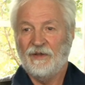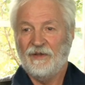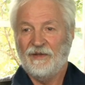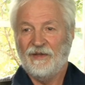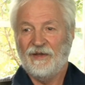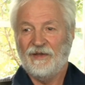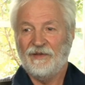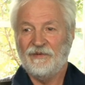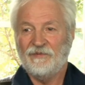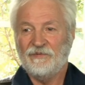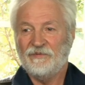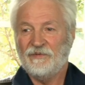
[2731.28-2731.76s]

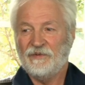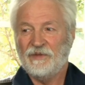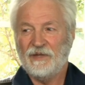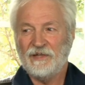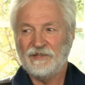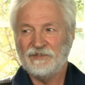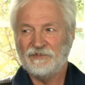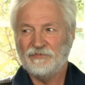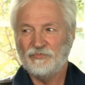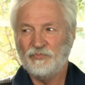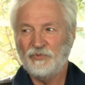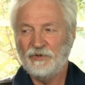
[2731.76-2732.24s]
And
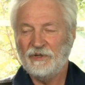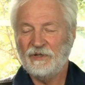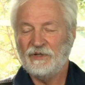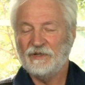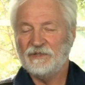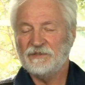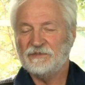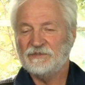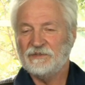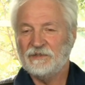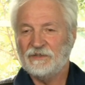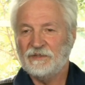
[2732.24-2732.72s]
that's really
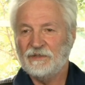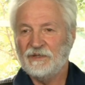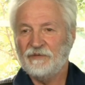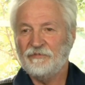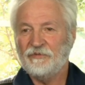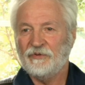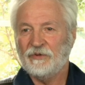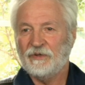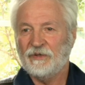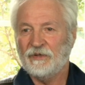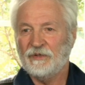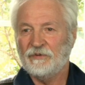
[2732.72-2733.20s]

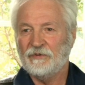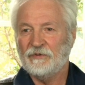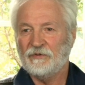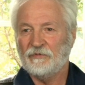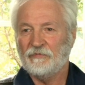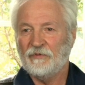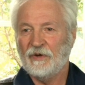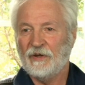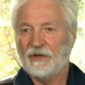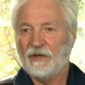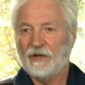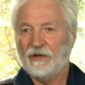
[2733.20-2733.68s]
significant to
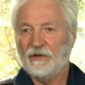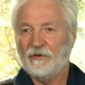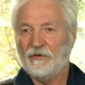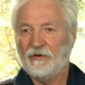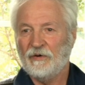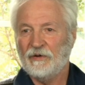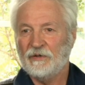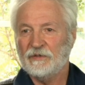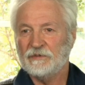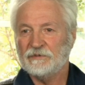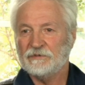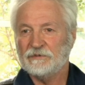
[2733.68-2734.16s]

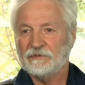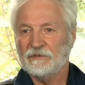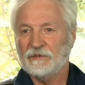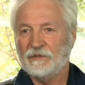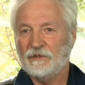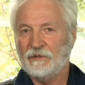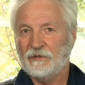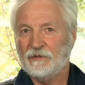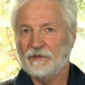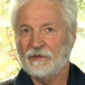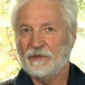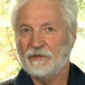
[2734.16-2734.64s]
recognize
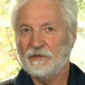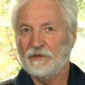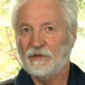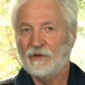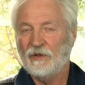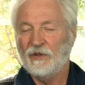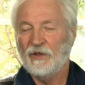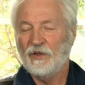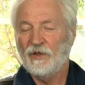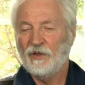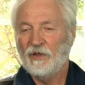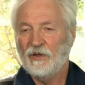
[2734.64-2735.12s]
that,
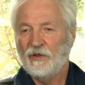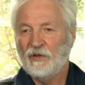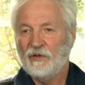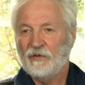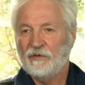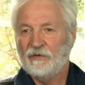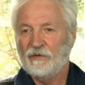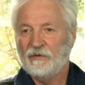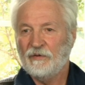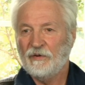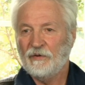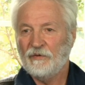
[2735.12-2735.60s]

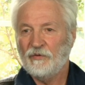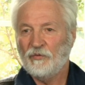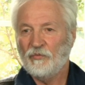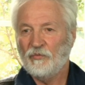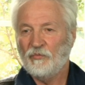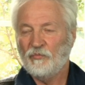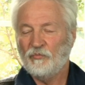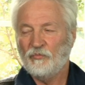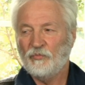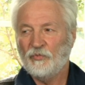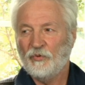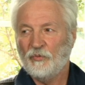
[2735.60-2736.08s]
you know,
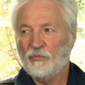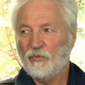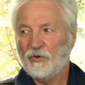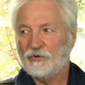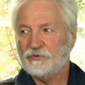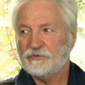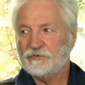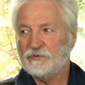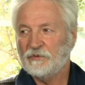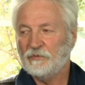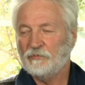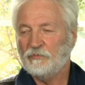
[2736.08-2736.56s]
well,
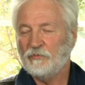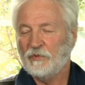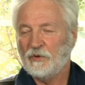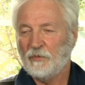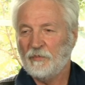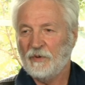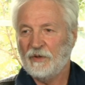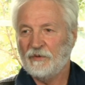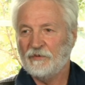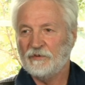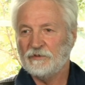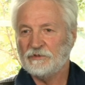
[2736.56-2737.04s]
what
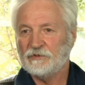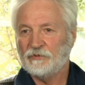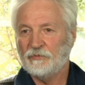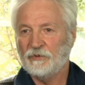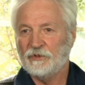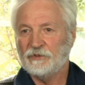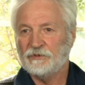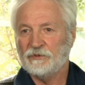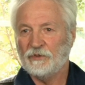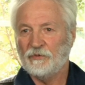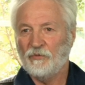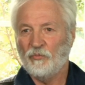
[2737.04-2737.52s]
about this
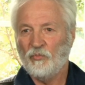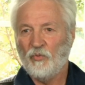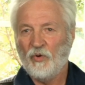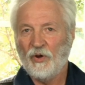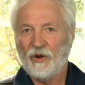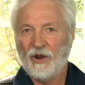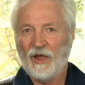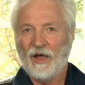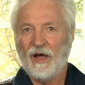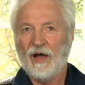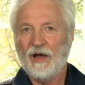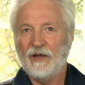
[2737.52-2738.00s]
question? What
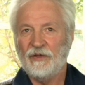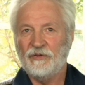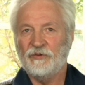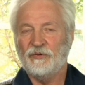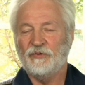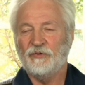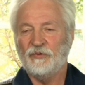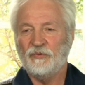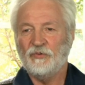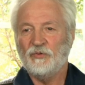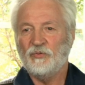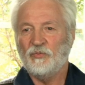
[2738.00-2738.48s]
are
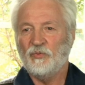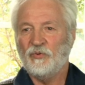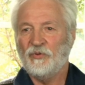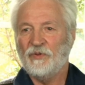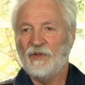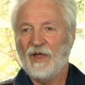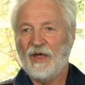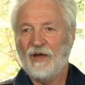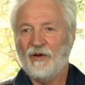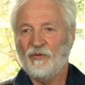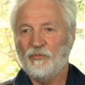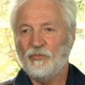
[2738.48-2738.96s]
you
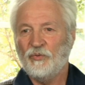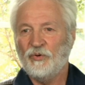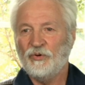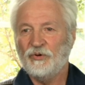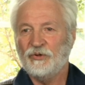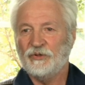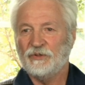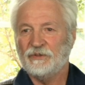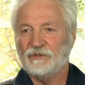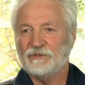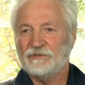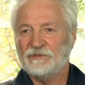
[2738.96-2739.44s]
without
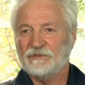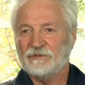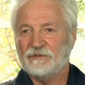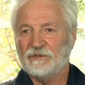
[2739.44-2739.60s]
words?